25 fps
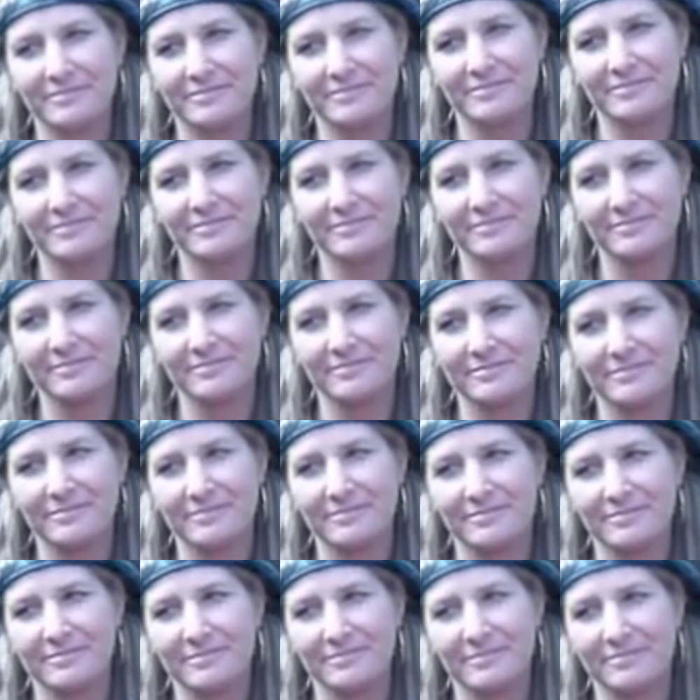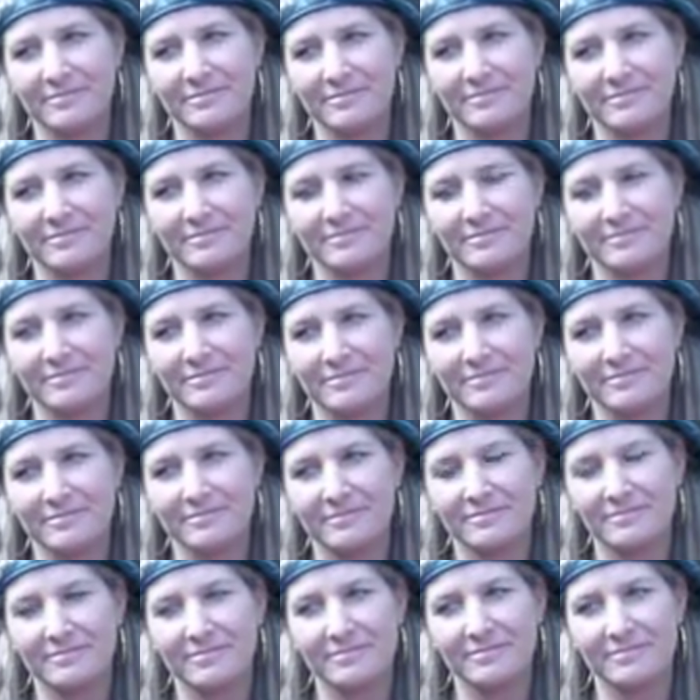
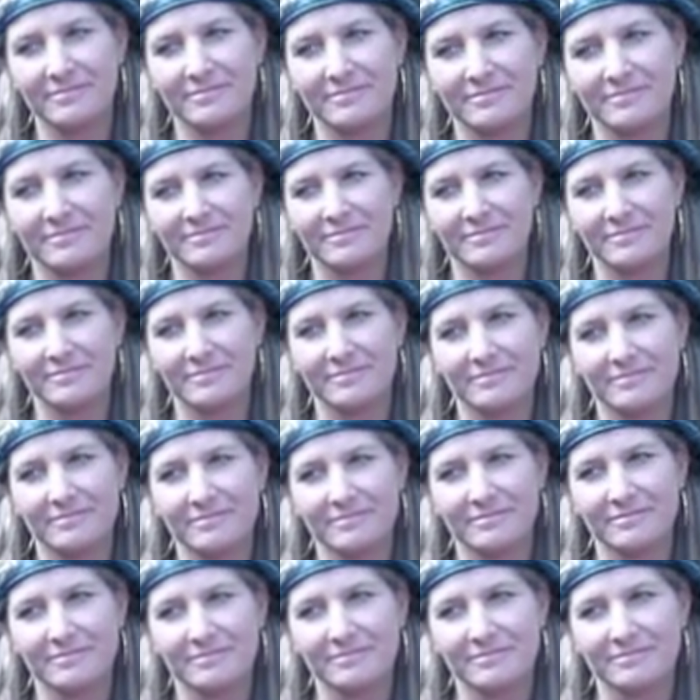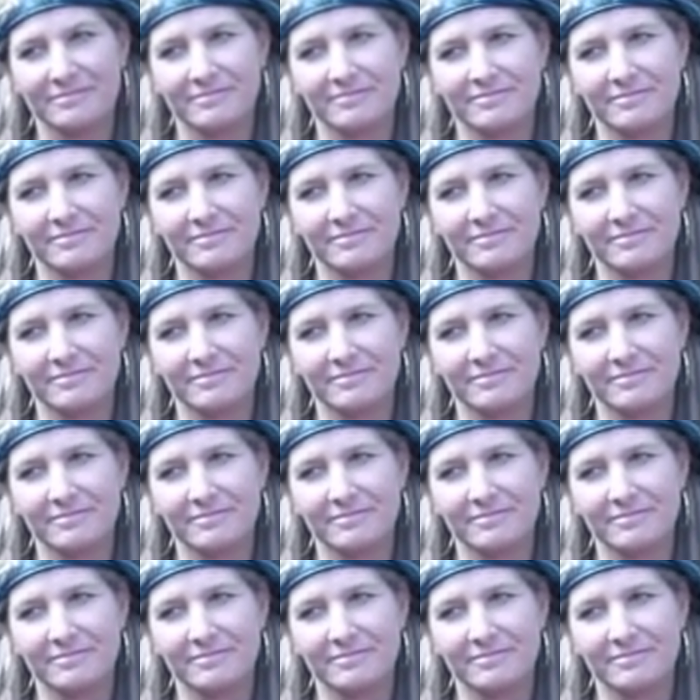The person shown says nothing.